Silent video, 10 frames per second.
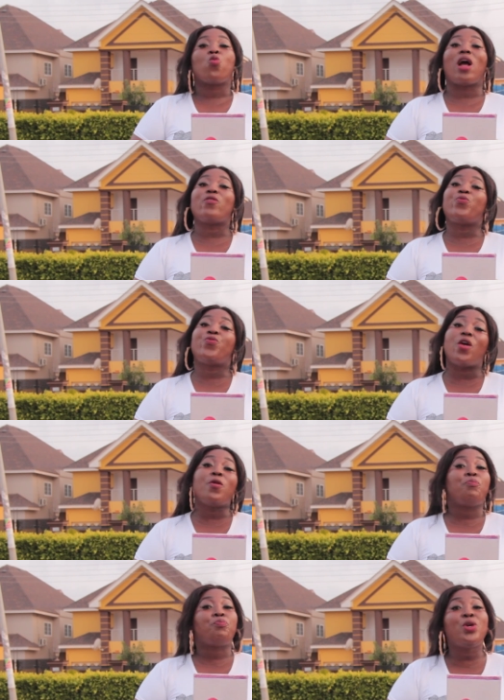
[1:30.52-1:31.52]
one
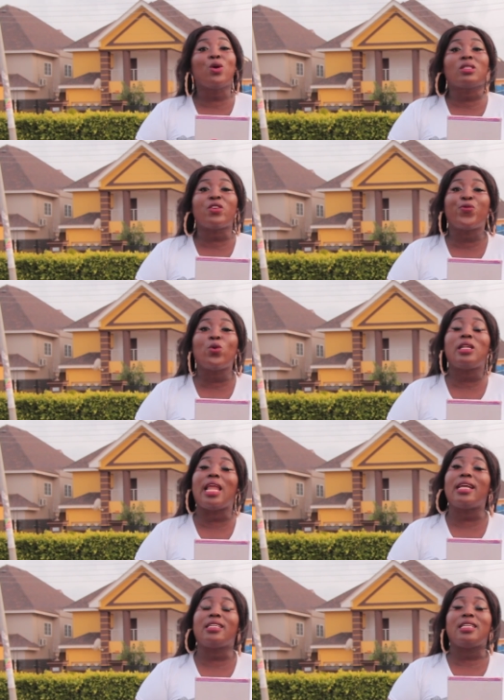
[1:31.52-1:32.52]
very beautiful
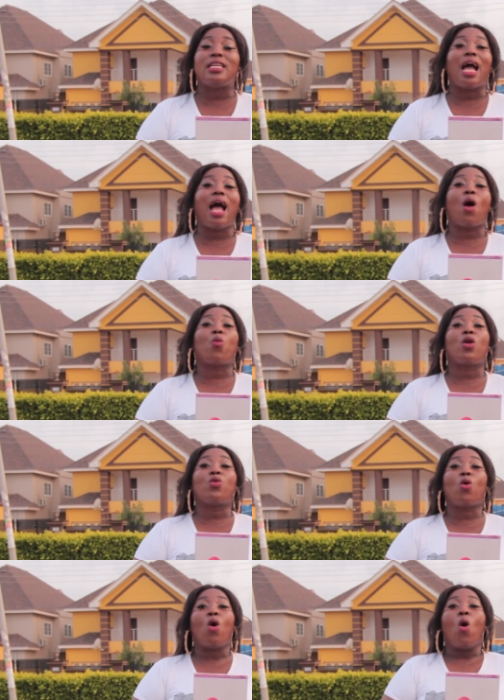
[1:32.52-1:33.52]
lady. Ah,
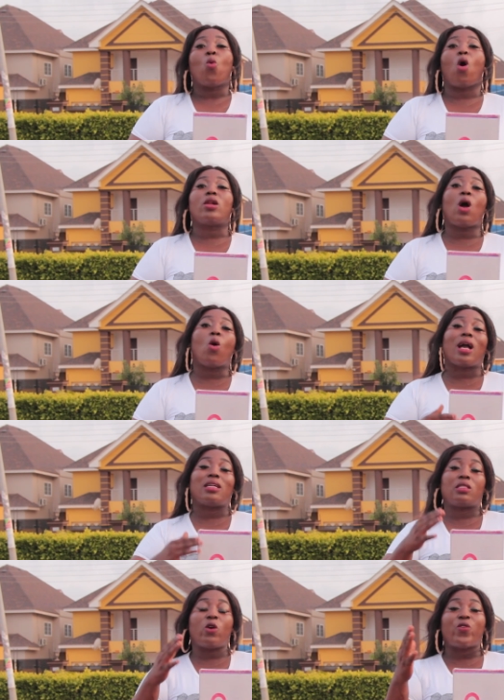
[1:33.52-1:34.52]
wano well now
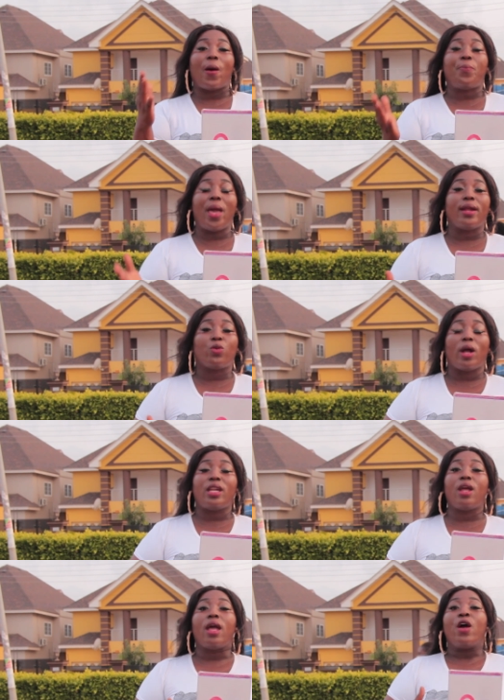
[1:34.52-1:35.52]
silver bed
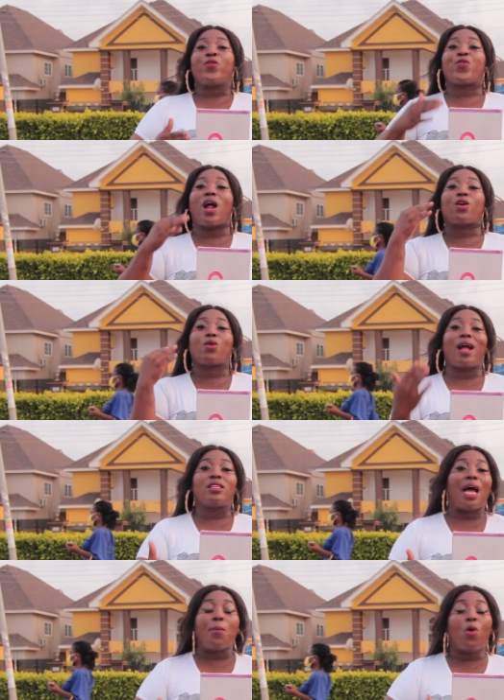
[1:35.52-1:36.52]
wane Frank
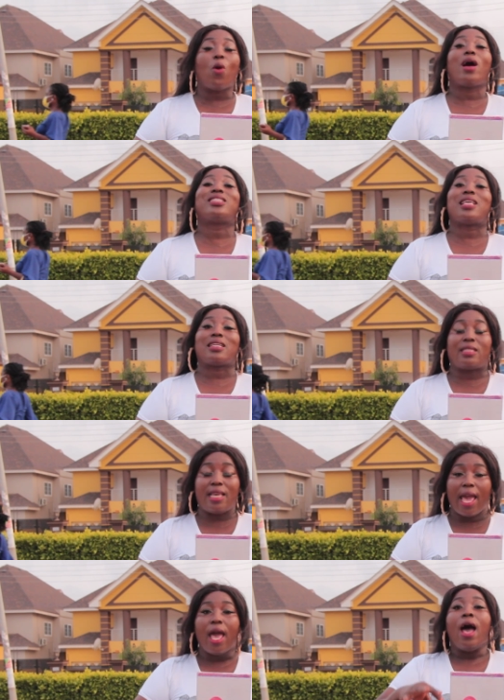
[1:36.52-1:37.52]
Rajamo
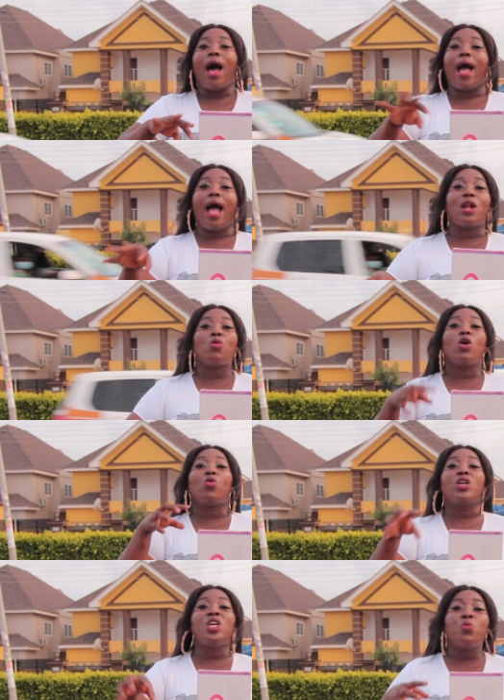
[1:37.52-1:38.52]
atiase. Aha no
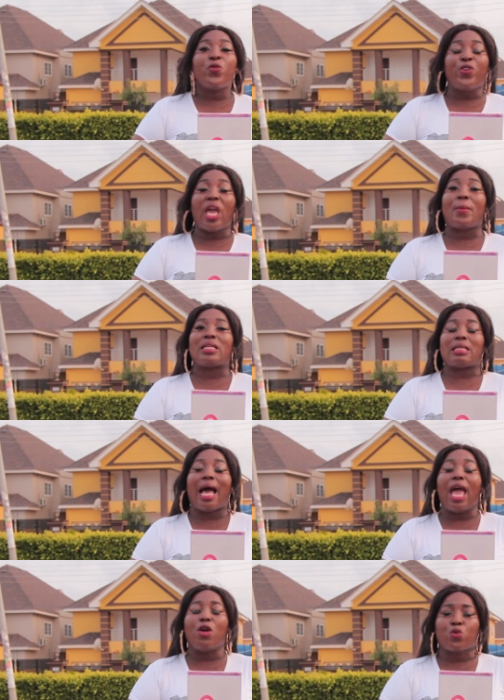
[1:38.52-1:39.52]
oyi movie e ma
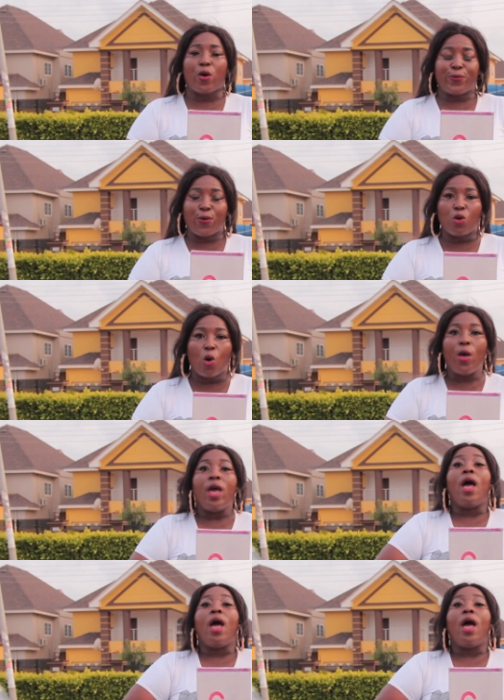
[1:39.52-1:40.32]
san enkrofo no.